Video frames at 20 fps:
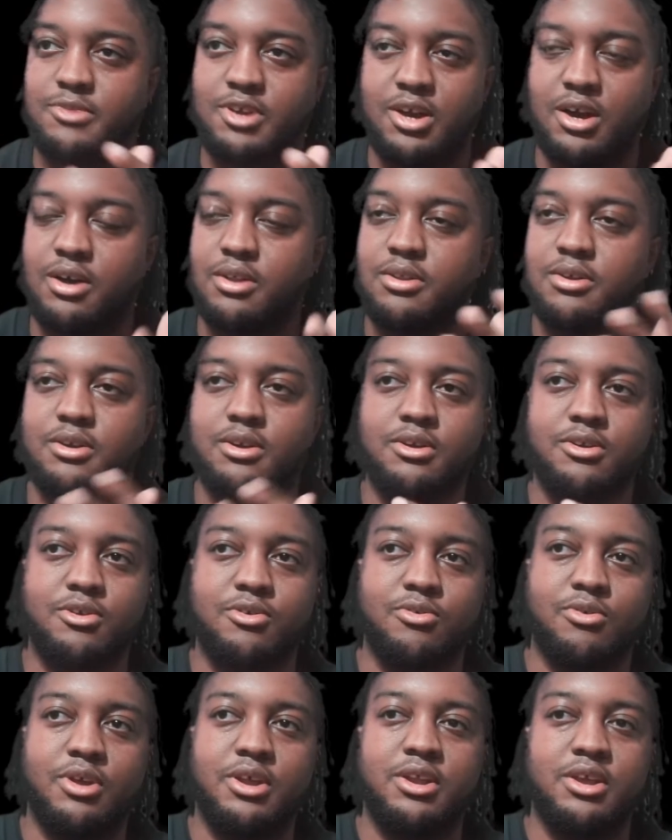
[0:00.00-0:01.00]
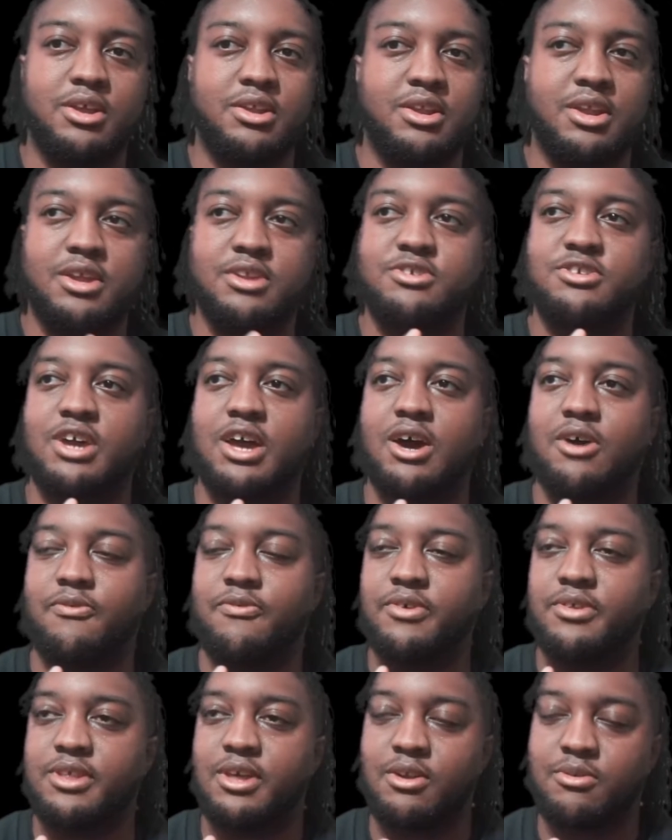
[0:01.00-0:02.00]
colored, gritty ninja
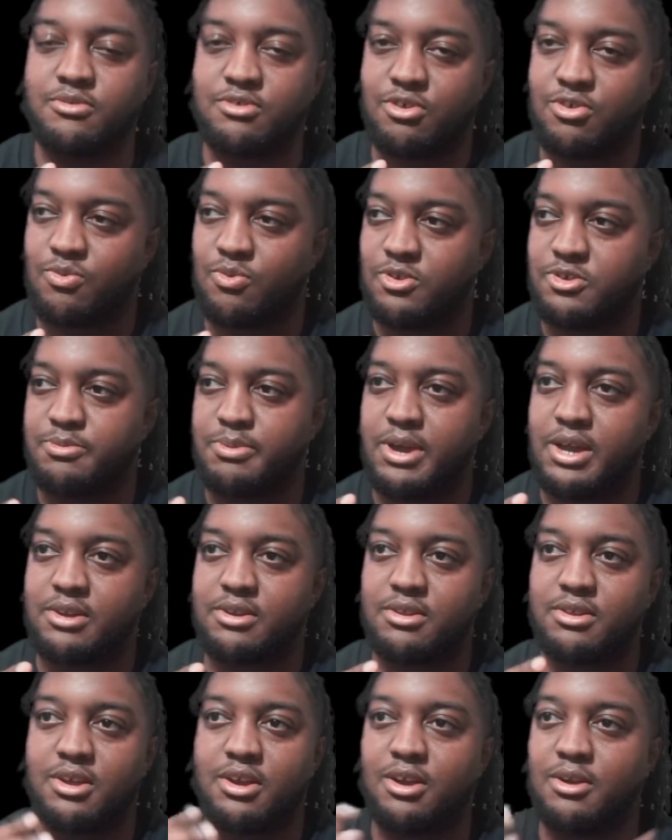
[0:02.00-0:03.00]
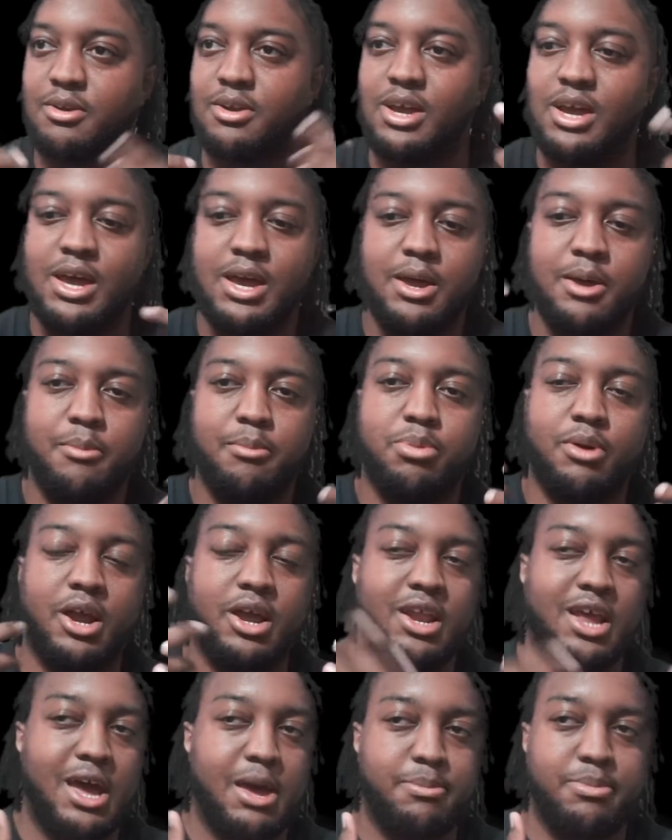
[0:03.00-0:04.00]
outfit. They don't just switch back to their
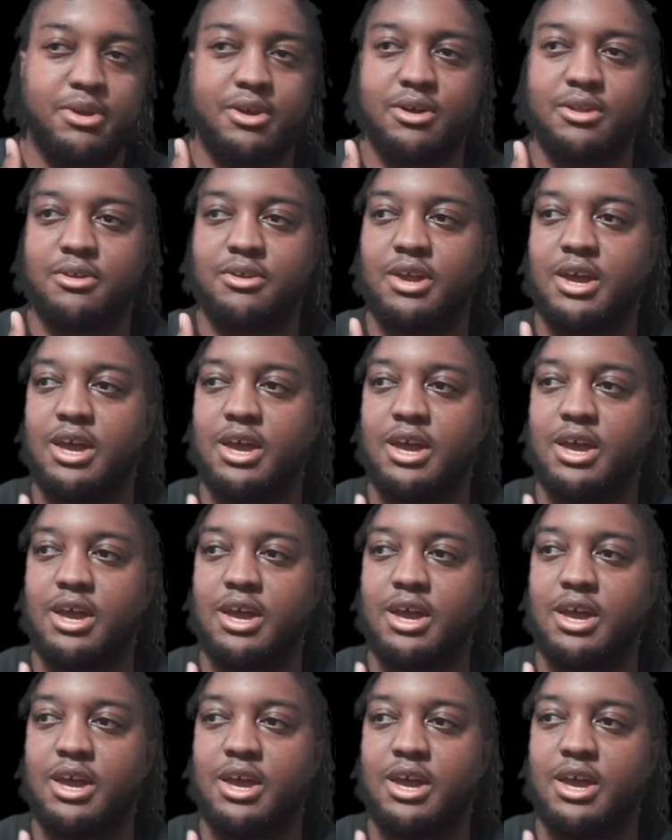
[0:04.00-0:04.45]
bright, happy colored